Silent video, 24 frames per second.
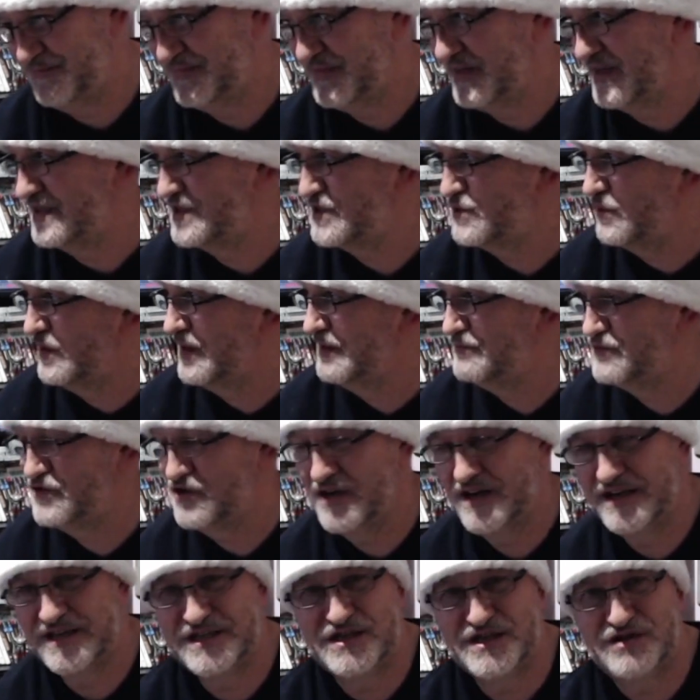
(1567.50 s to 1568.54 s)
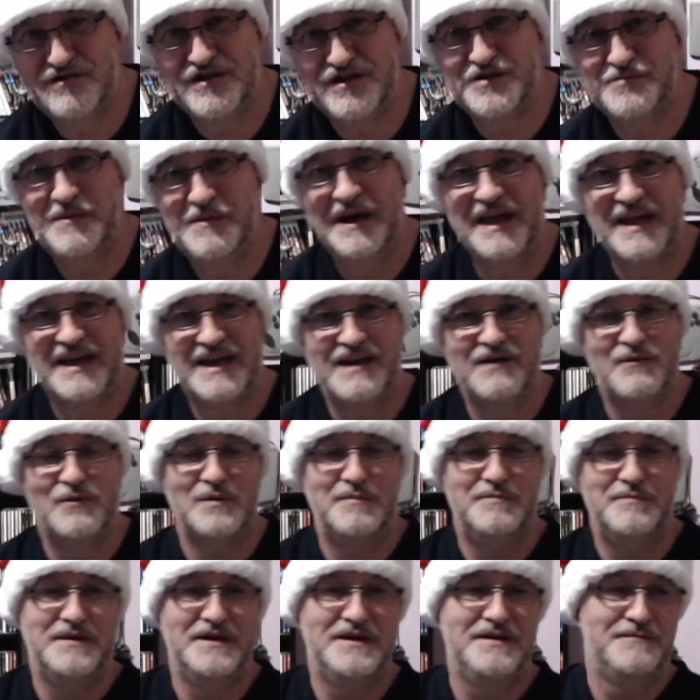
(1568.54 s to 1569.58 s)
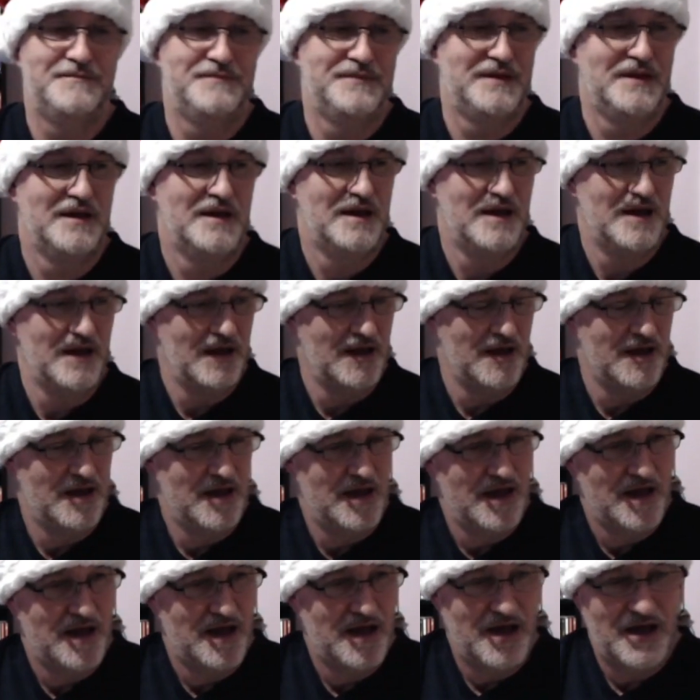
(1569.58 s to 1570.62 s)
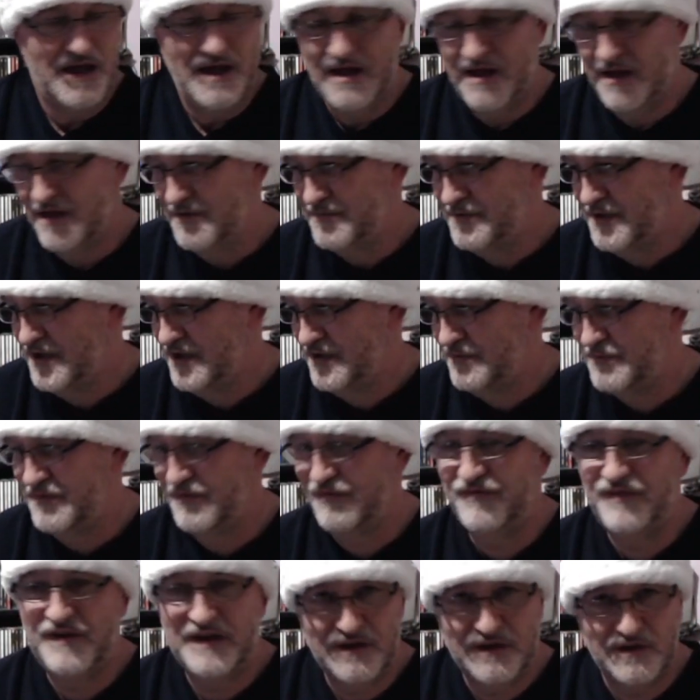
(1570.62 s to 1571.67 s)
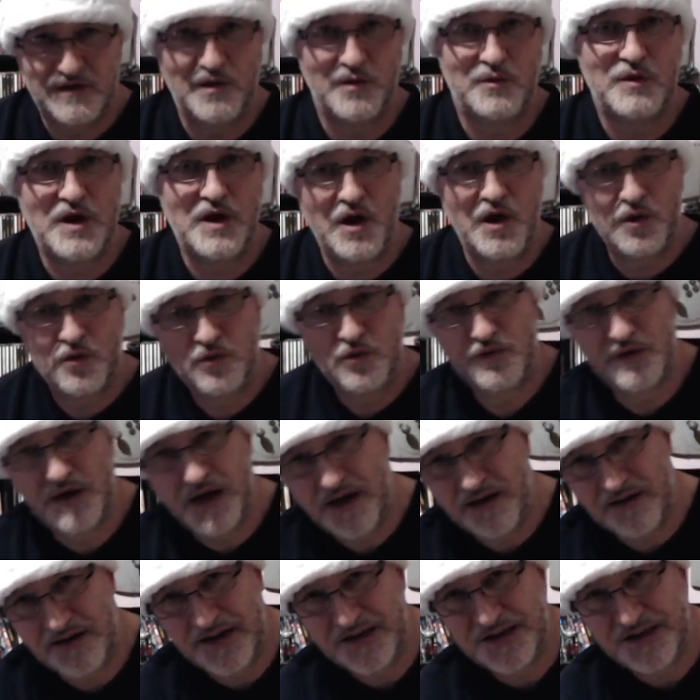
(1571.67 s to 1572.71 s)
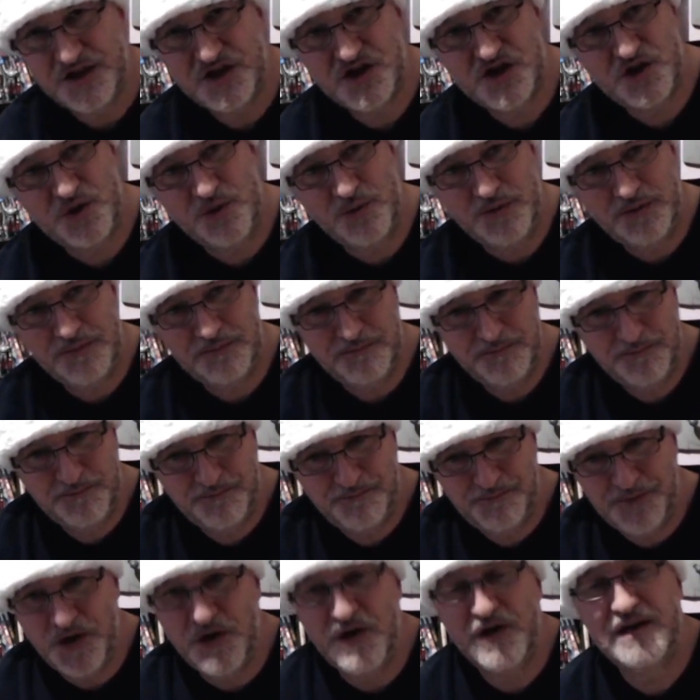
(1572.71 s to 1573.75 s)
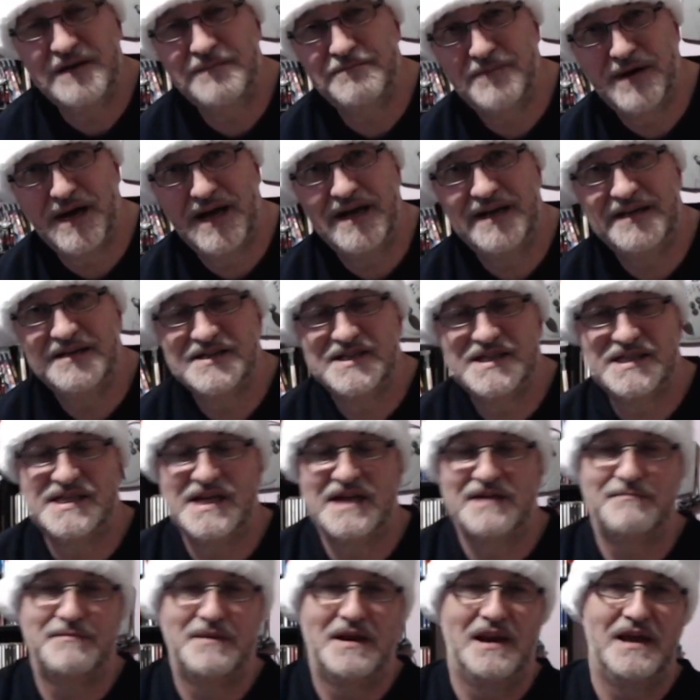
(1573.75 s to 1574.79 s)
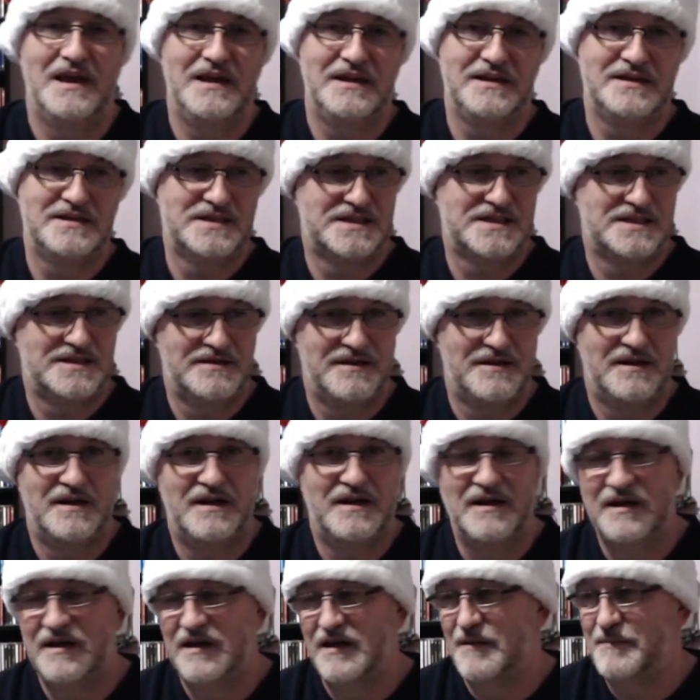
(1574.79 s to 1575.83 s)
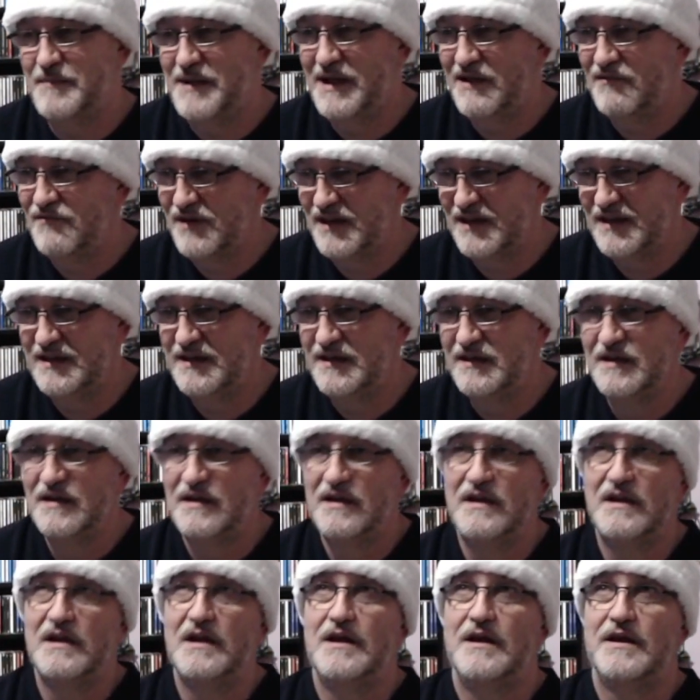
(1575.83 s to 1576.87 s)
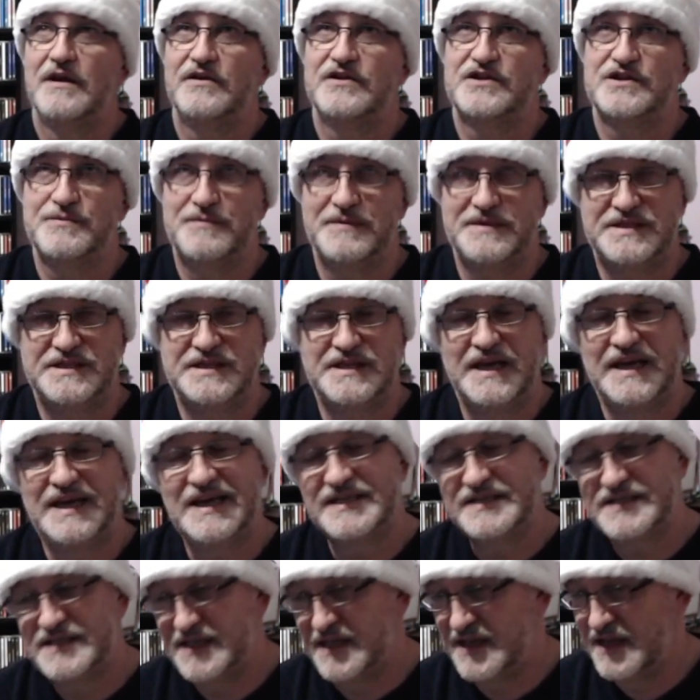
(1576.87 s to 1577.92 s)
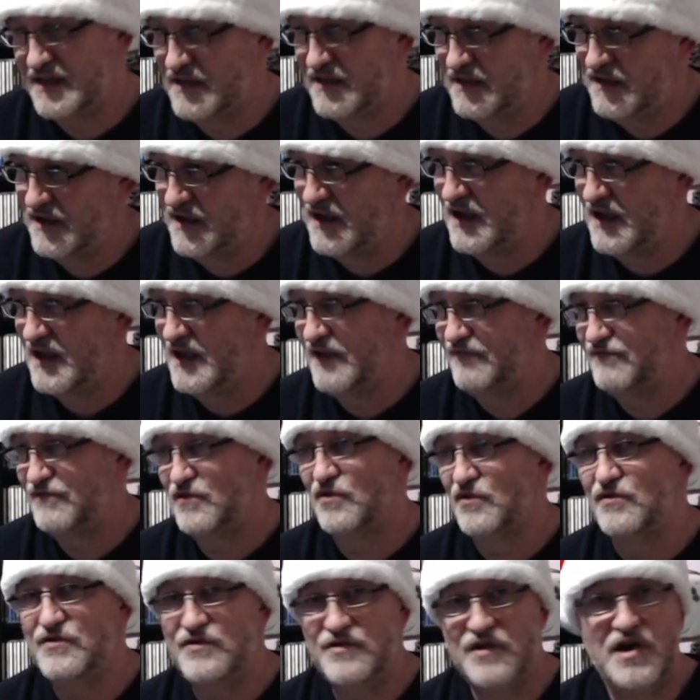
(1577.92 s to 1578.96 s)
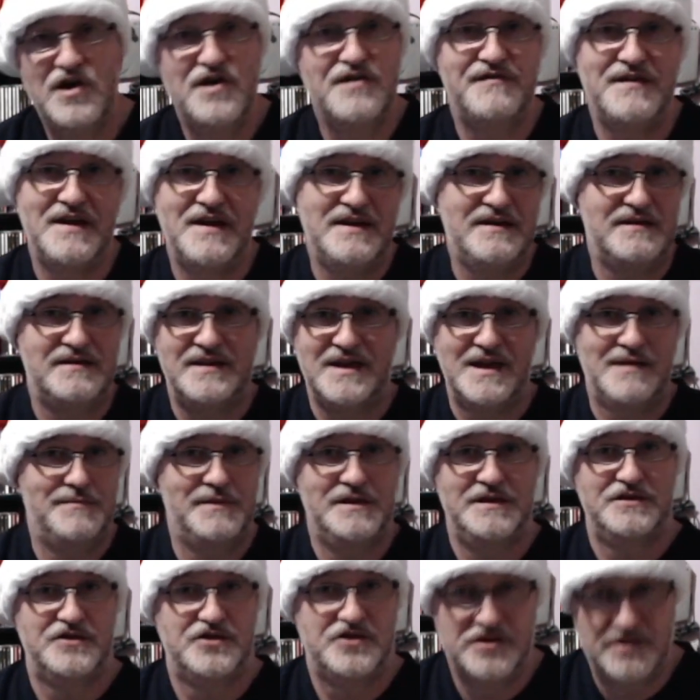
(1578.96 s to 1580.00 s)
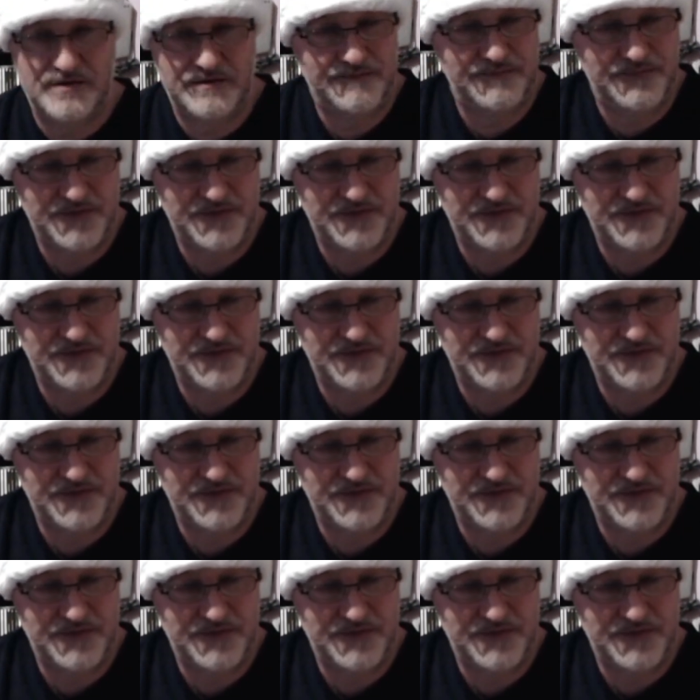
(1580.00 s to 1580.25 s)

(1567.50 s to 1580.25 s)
That's why I'm trying to stretch my leg out a bit. My feet will go cold, I'll get shooting, burning pains down my legs. Apparently, because of my sciatica, I've got nerve end damage.